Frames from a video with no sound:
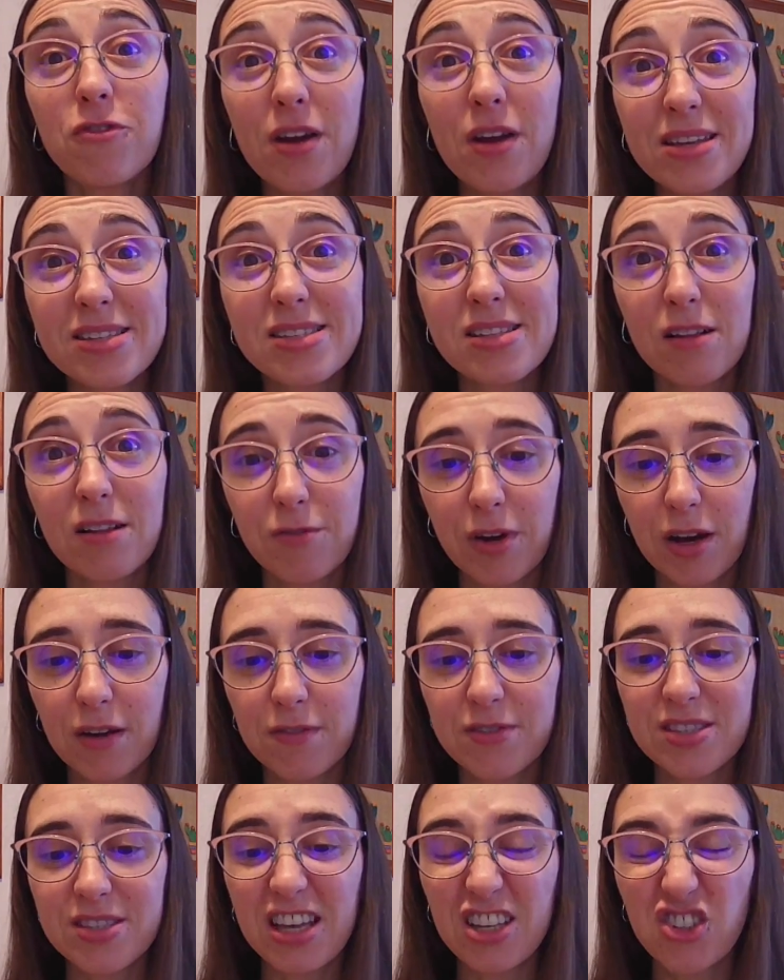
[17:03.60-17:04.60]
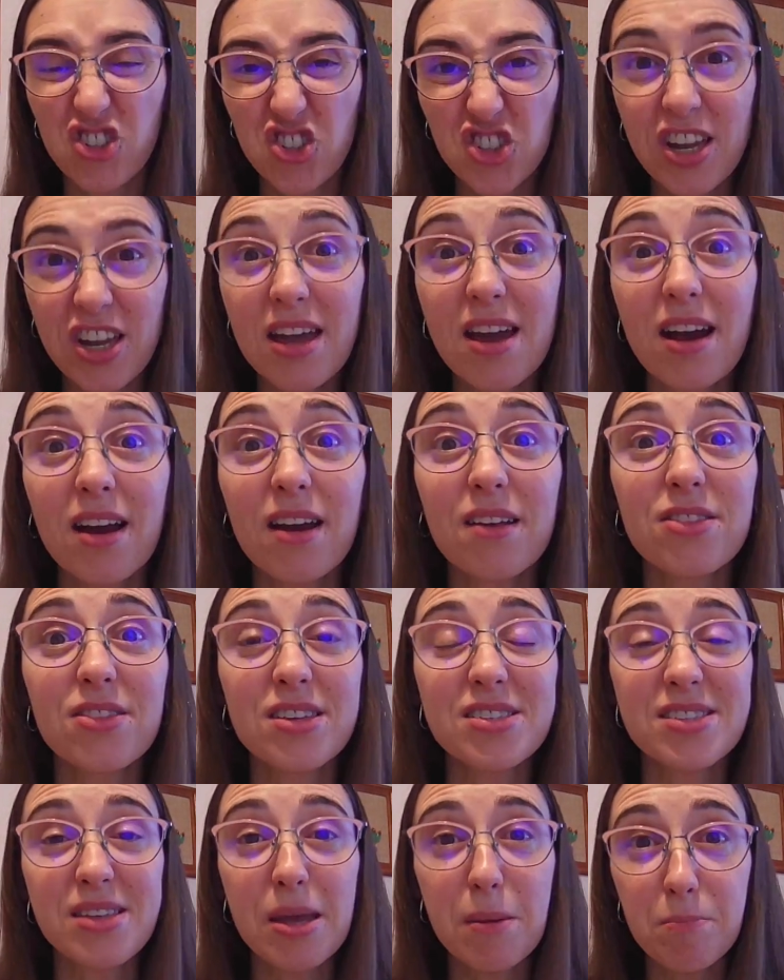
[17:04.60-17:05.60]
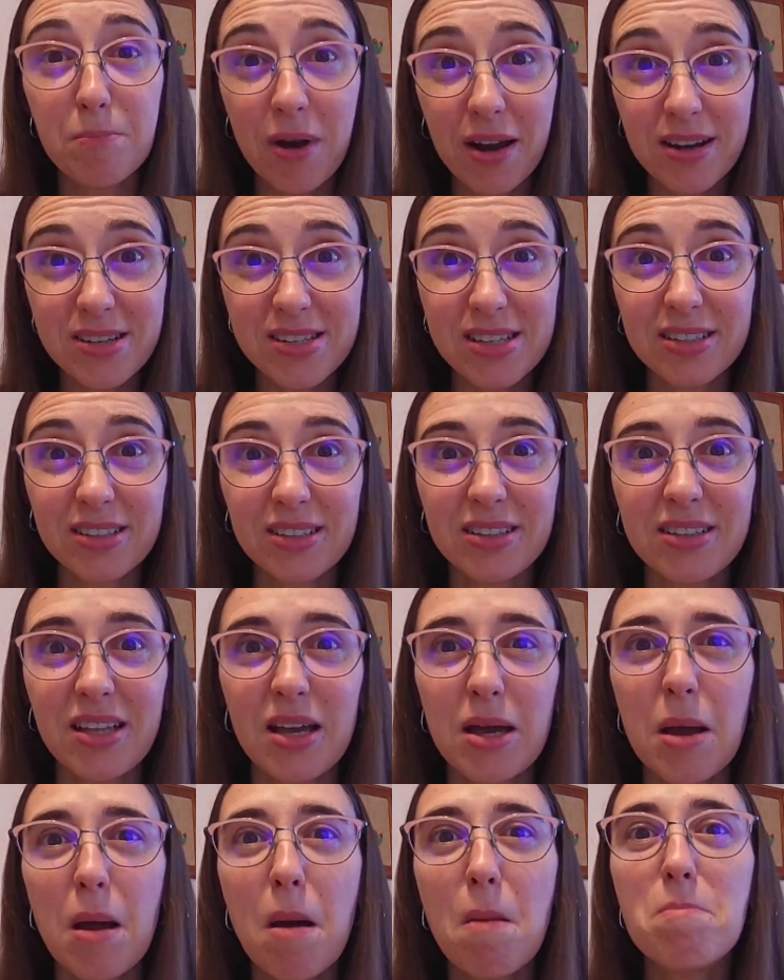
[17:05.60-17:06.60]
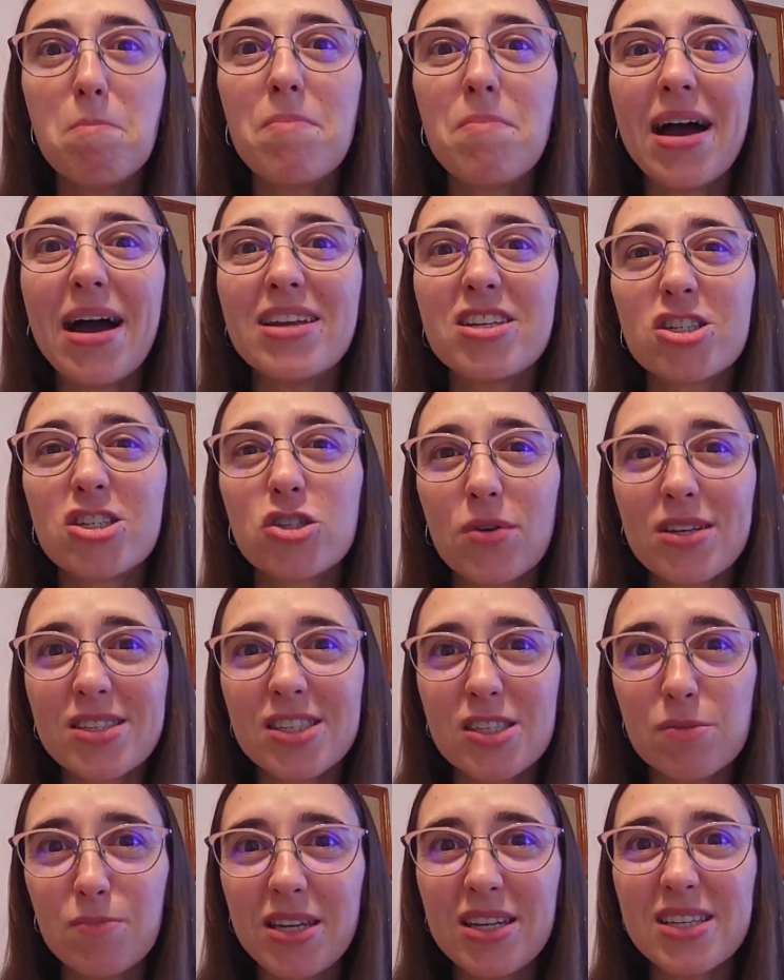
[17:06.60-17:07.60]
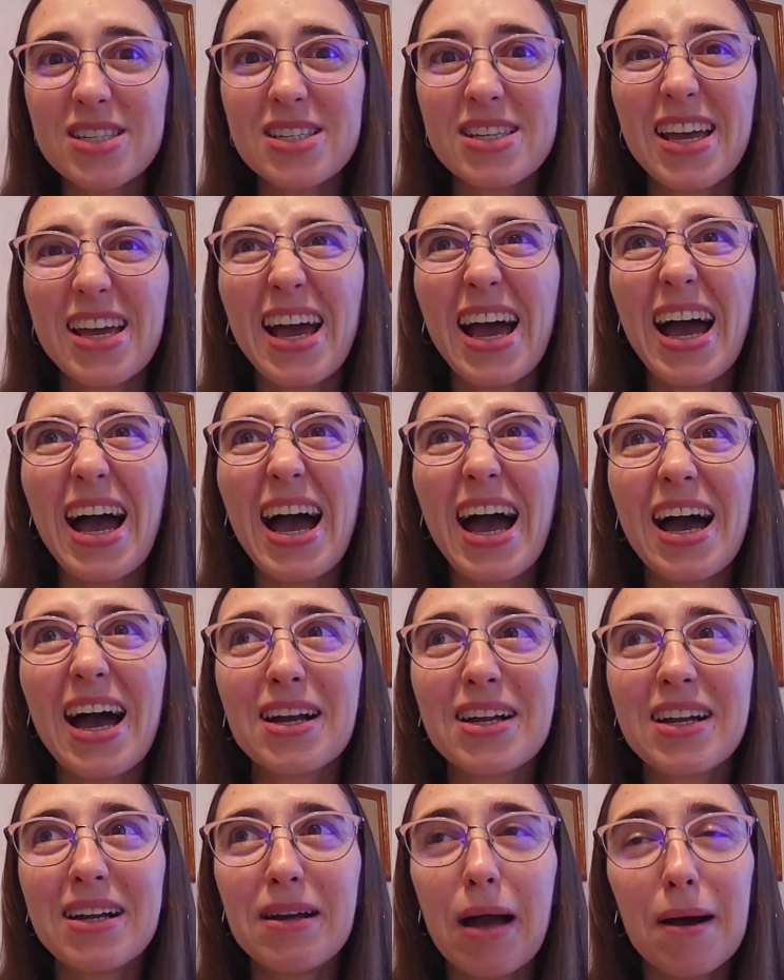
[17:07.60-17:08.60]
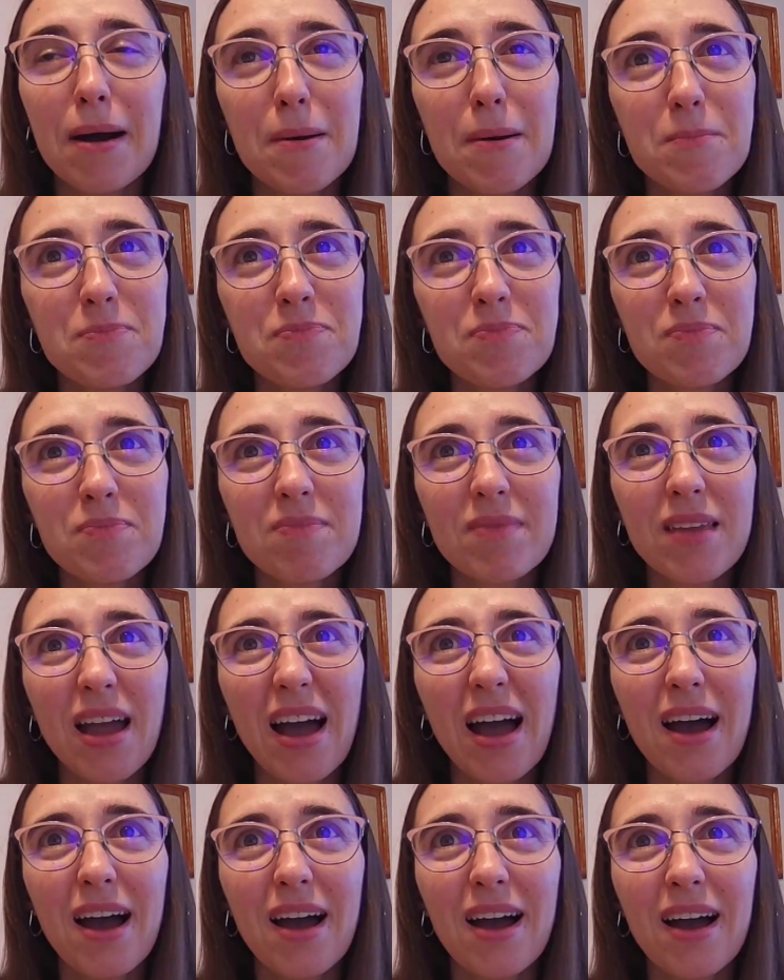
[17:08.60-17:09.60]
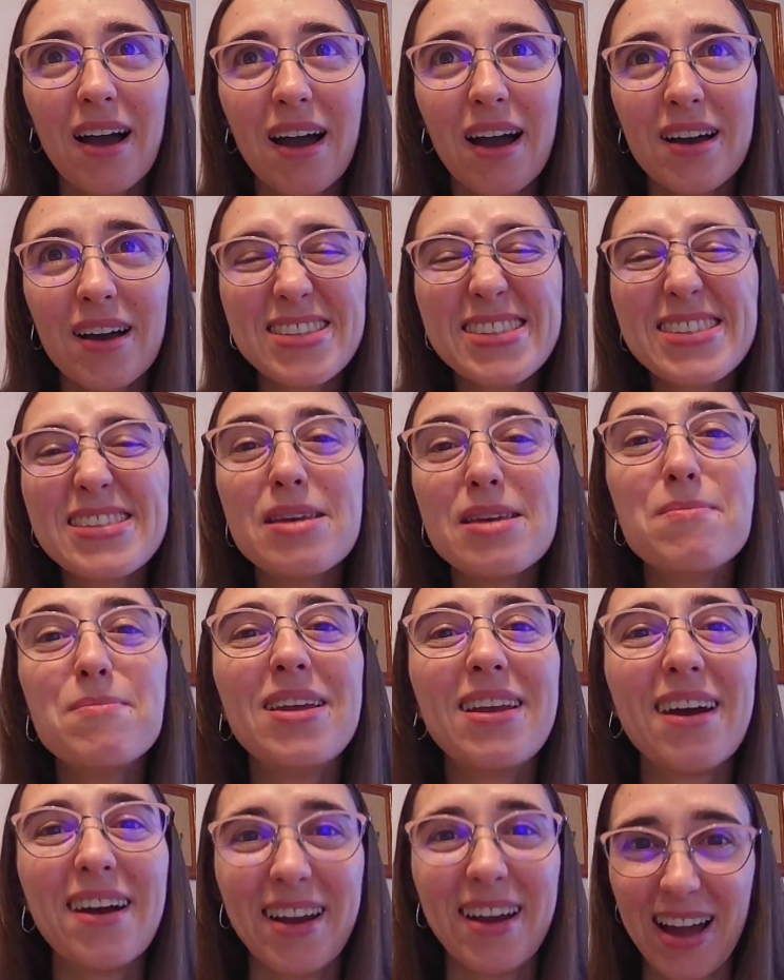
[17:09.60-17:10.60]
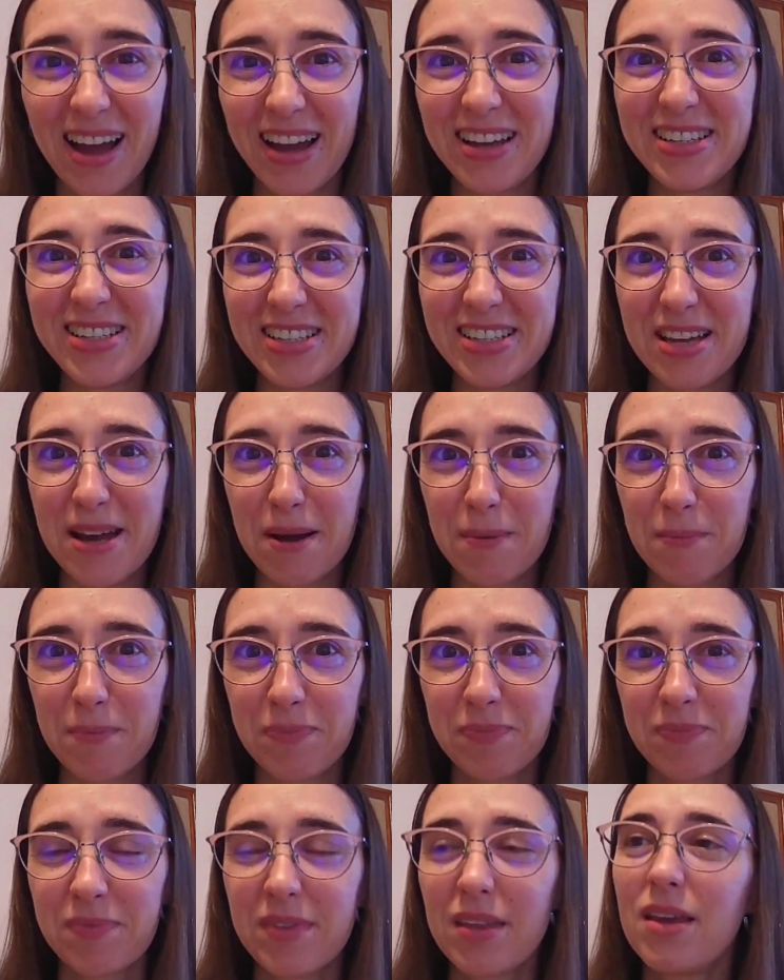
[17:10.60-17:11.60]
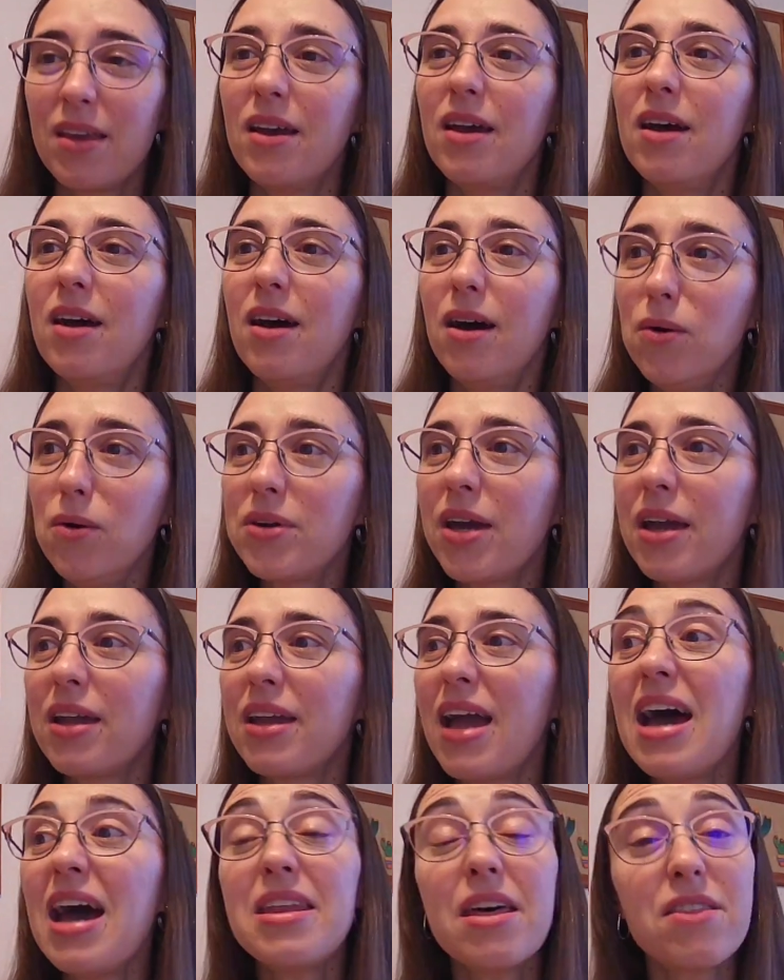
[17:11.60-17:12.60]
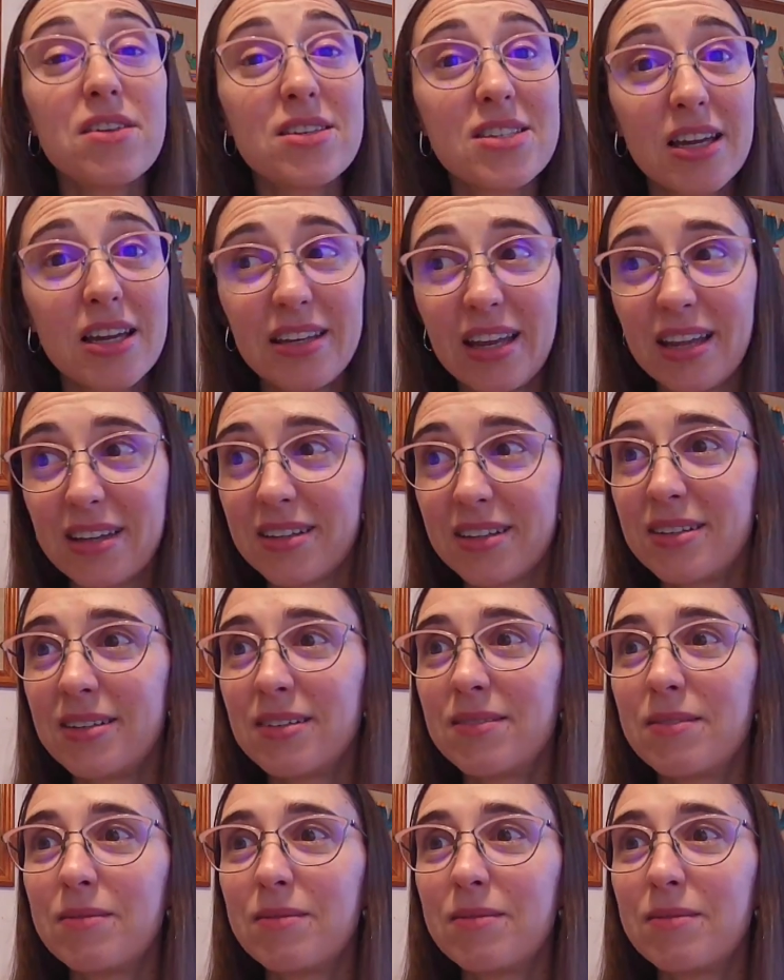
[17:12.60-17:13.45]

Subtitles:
phrasal verbs that share the same particle might transmit a similar idea. Okay, another technique.